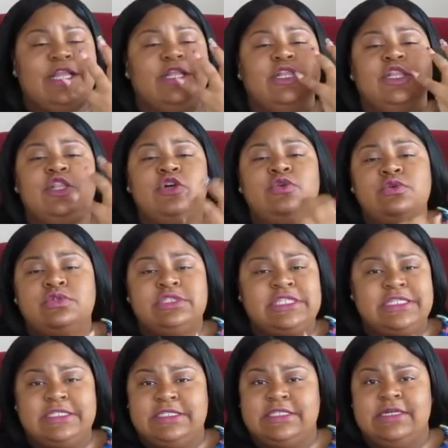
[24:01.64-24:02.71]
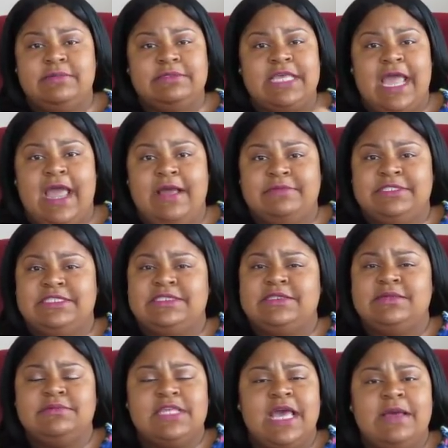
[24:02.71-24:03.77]
to lose it sometimes. And
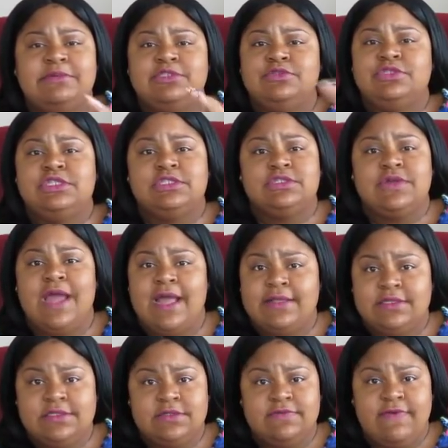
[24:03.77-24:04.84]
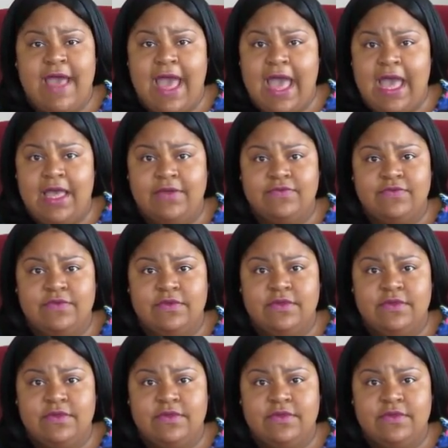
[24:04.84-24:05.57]
sometimes you just trying to survive.